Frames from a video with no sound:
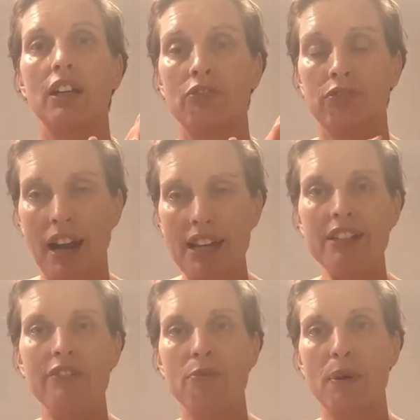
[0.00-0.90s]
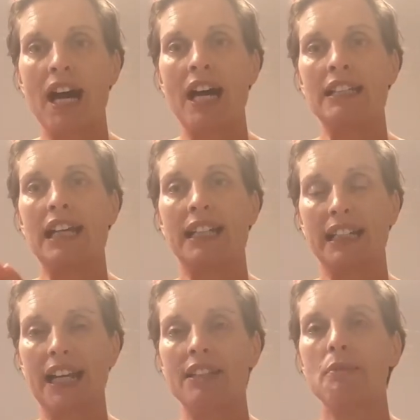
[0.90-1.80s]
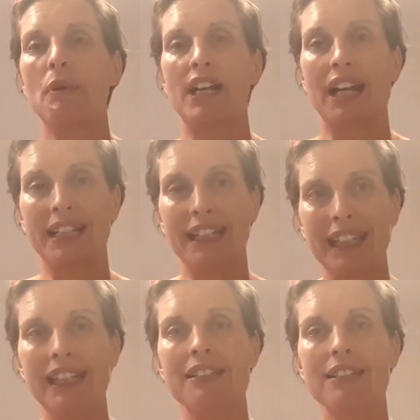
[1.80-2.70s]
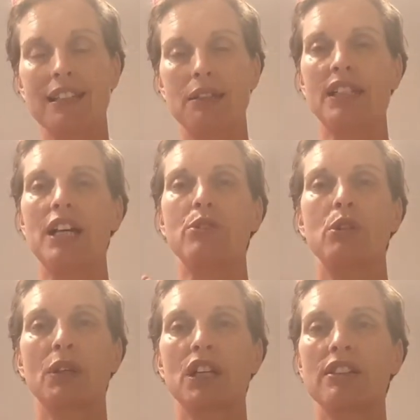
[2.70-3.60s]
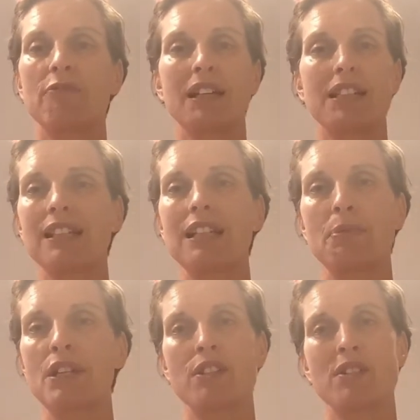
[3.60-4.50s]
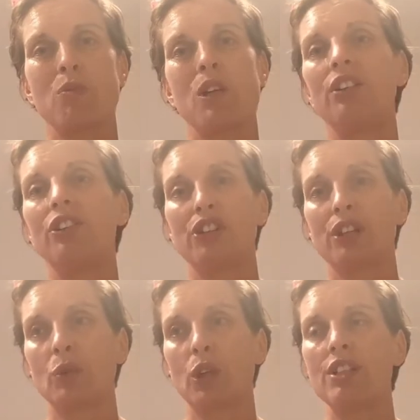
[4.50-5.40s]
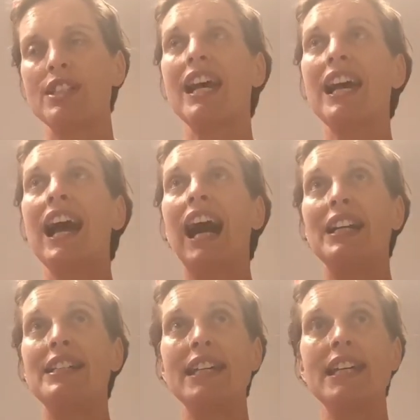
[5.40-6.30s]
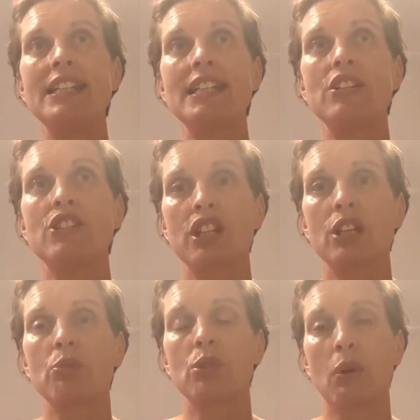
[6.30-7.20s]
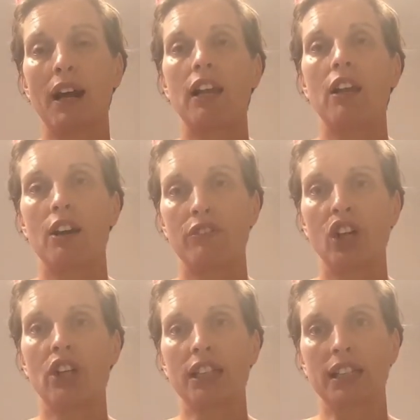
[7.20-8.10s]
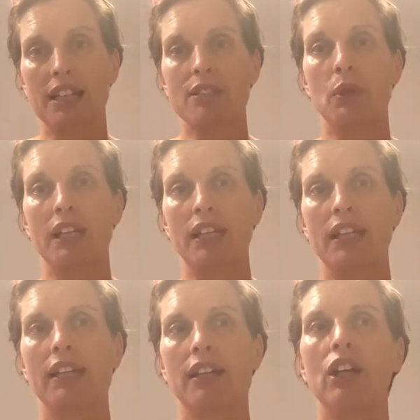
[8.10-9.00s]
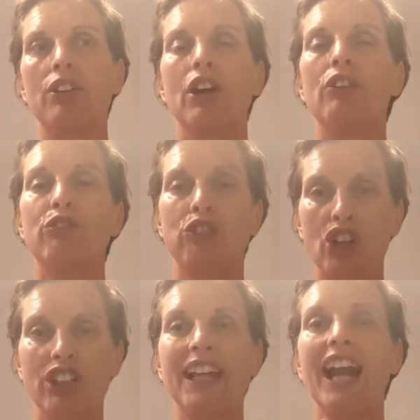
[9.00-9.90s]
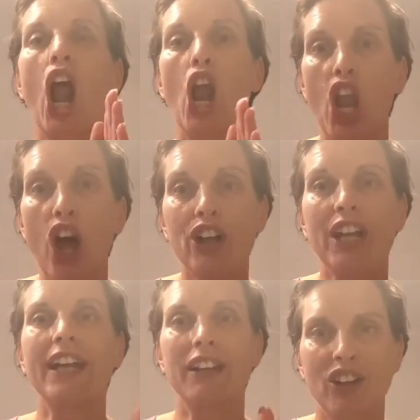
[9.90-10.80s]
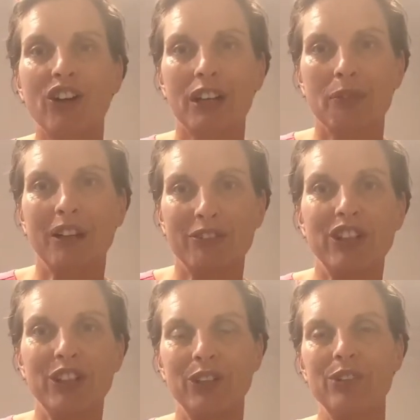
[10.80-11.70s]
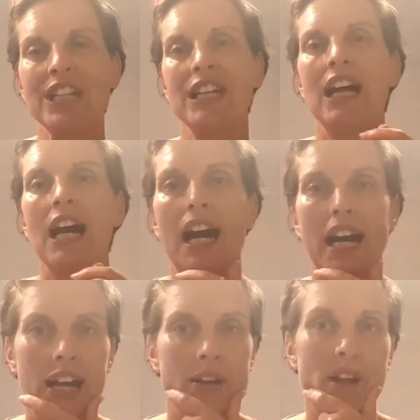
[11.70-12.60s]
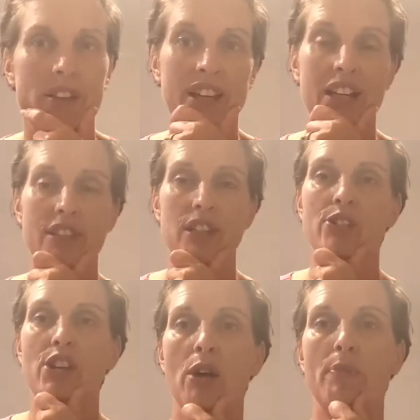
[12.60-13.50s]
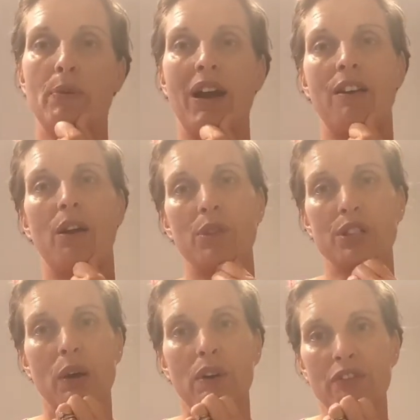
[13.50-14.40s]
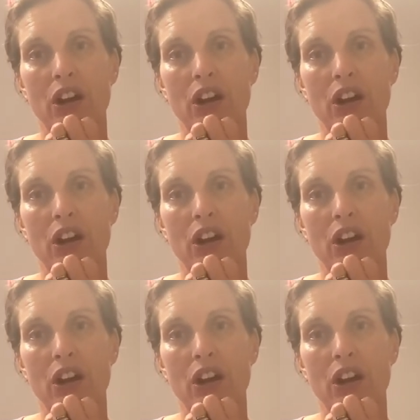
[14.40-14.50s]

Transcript: ready for bed and get into bed. I need a sleep schedule, because if my sleeping doesn't work, nothing works. I did do quite a lot of logging last week, not vlogging, logging my food, and that did show me where I was going